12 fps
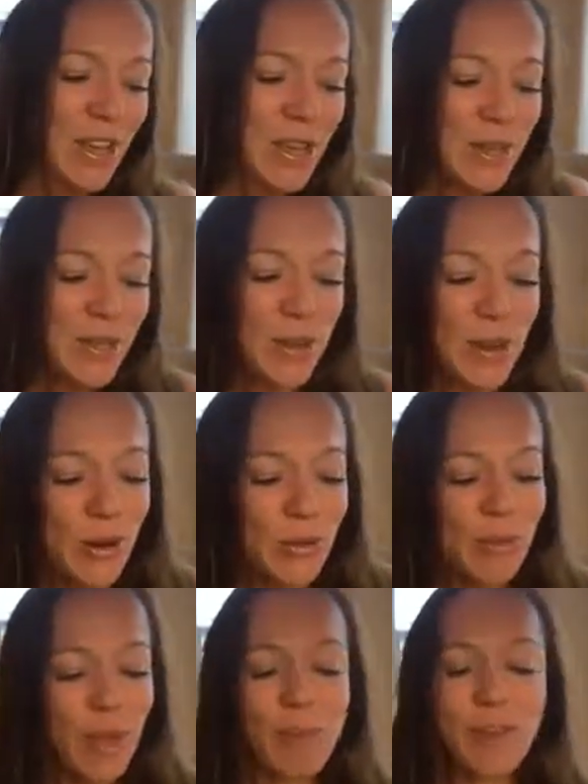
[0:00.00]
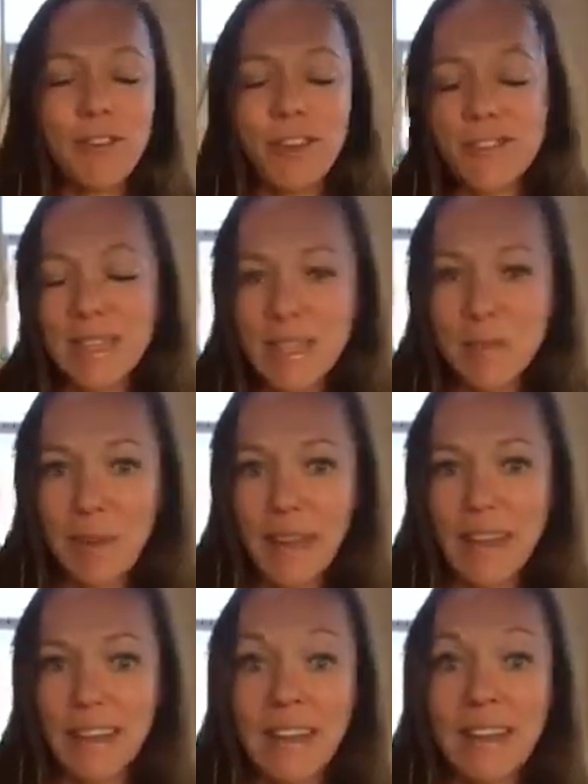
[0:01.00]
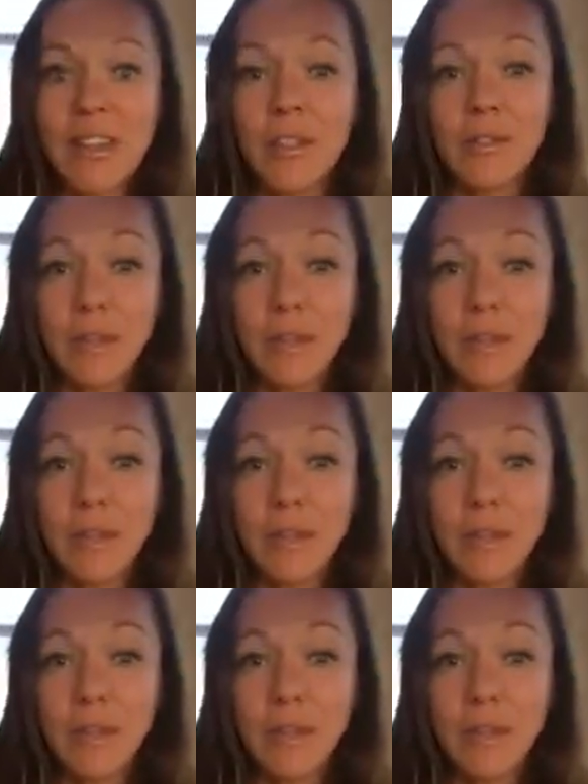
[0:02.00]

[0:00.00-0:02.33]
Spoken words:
So let me first explain. There's